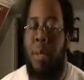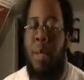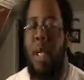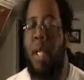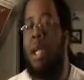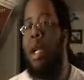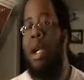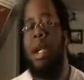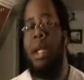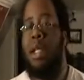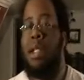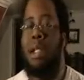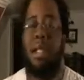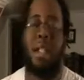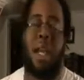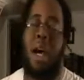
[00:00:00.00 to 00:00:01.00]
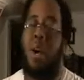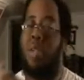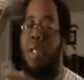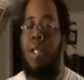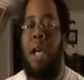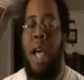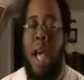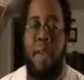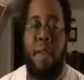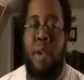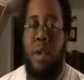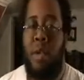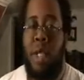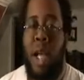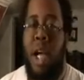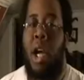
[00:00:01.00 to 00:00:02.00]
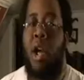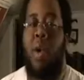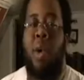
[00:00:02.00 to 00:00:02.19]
I mean, there's 1,000 avenues I can